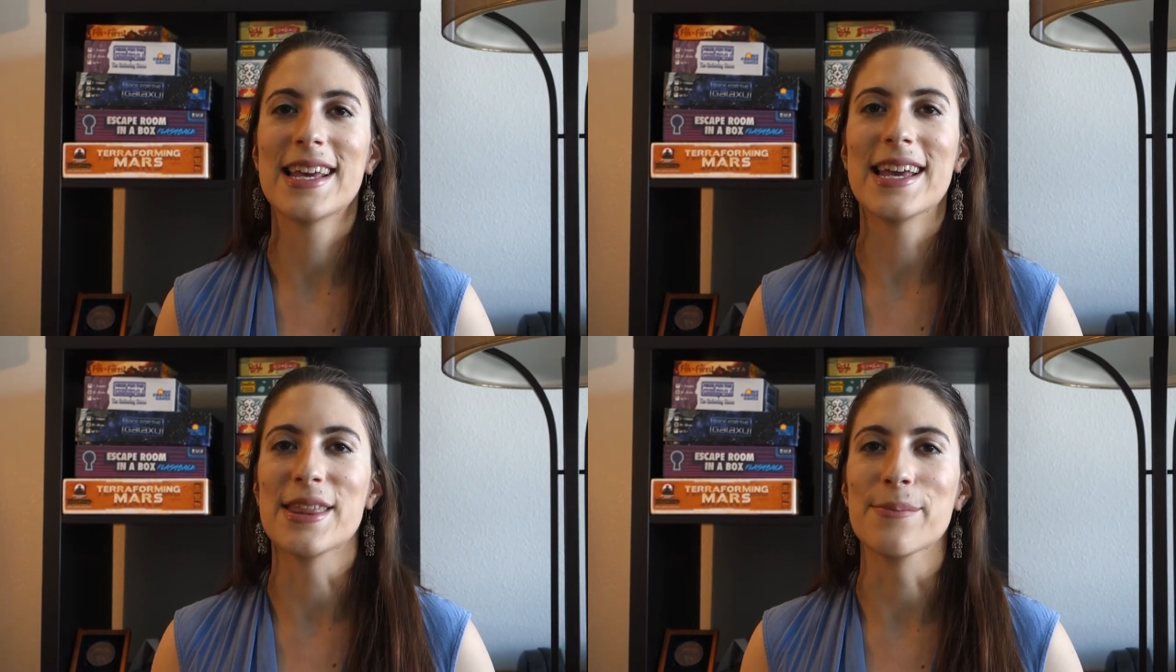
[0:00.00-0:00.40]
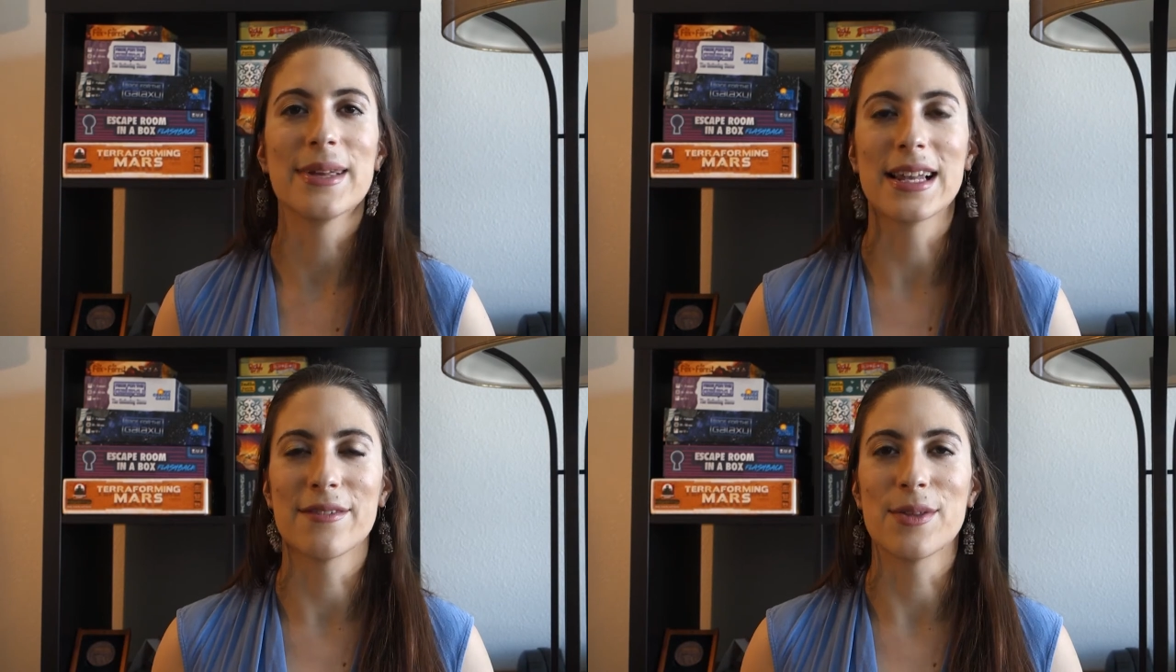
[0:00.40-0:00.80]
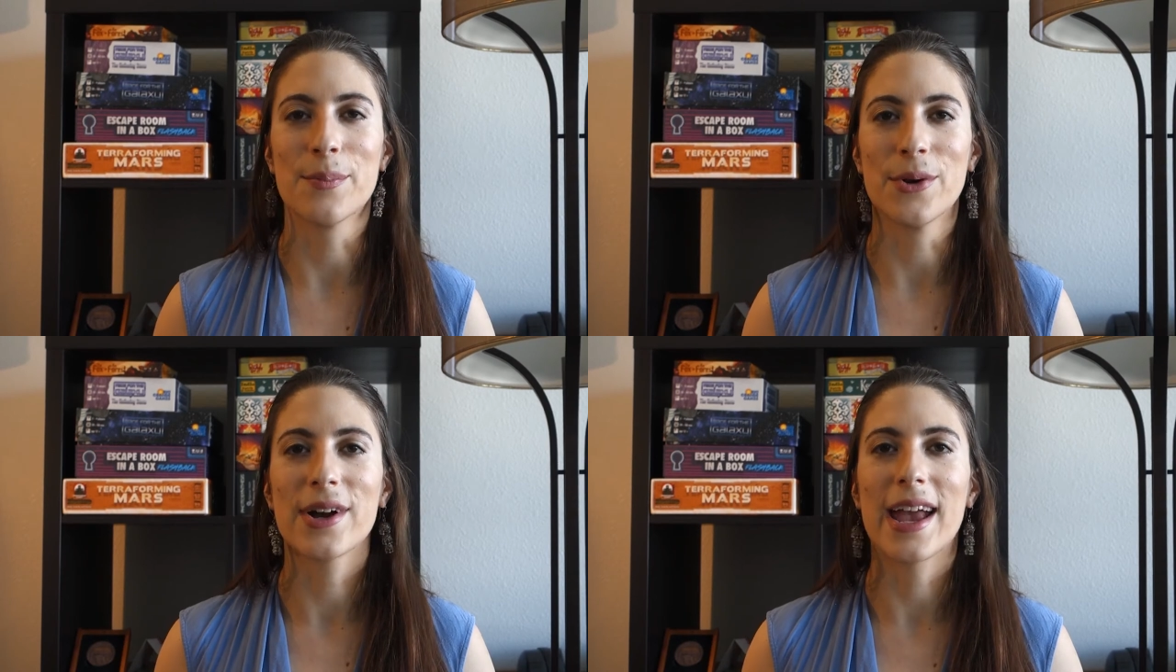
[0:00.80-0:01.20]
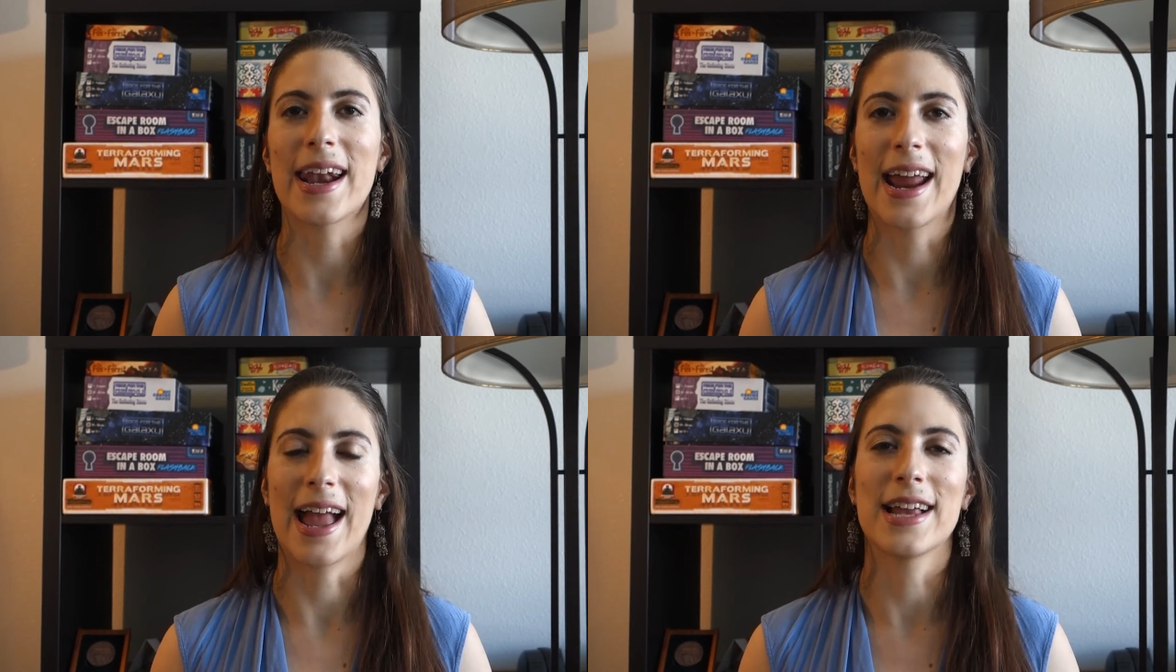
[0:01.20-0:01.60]
in the middle of the book and
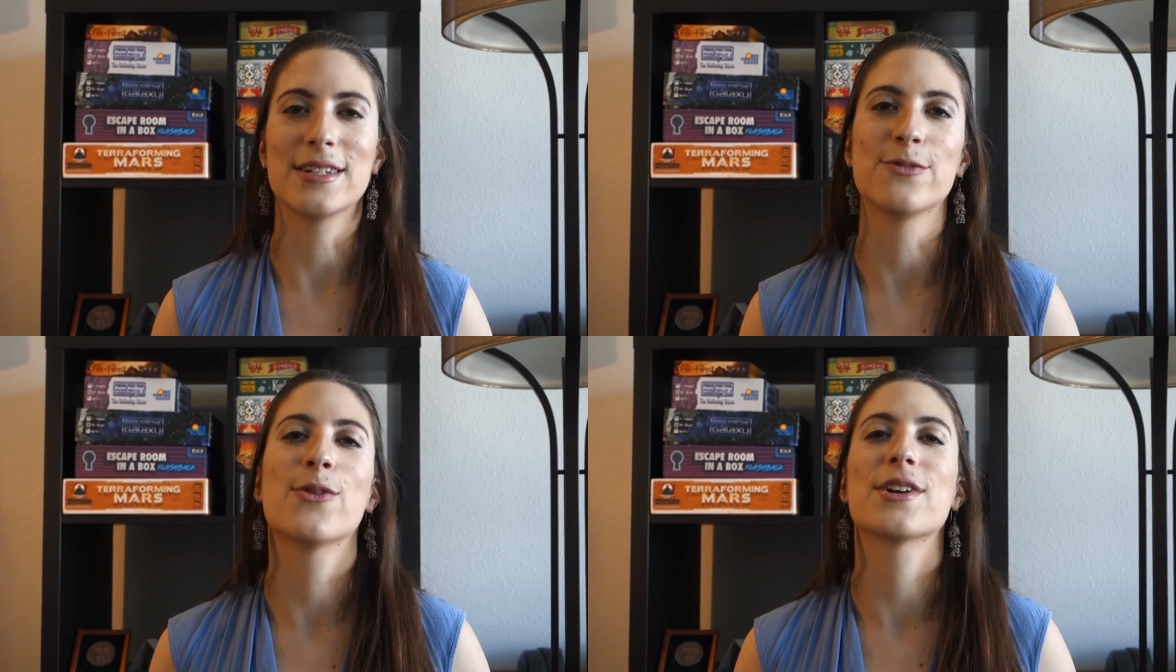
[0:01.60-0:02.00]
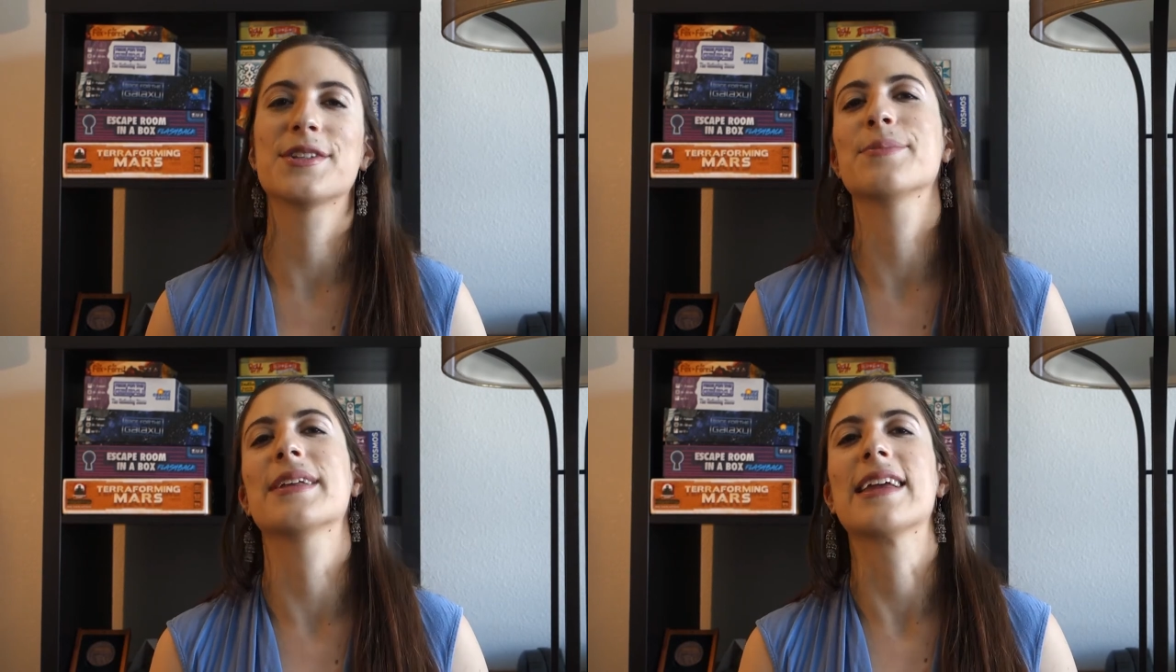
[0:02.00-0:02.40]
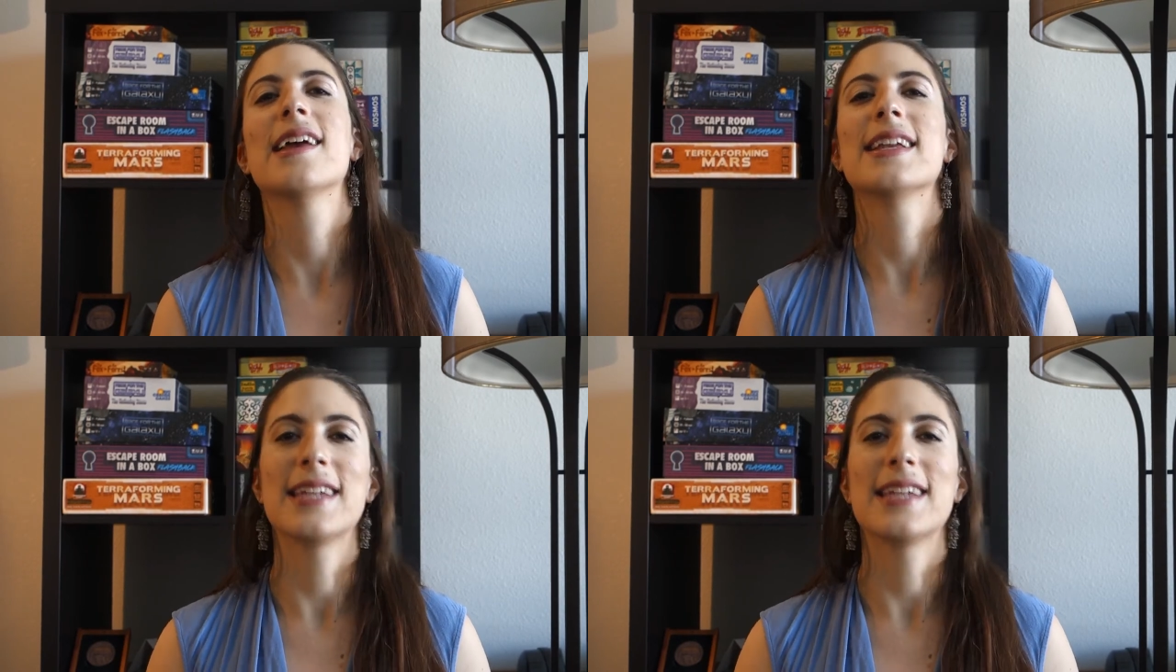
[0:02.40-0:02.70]
I had to forcibly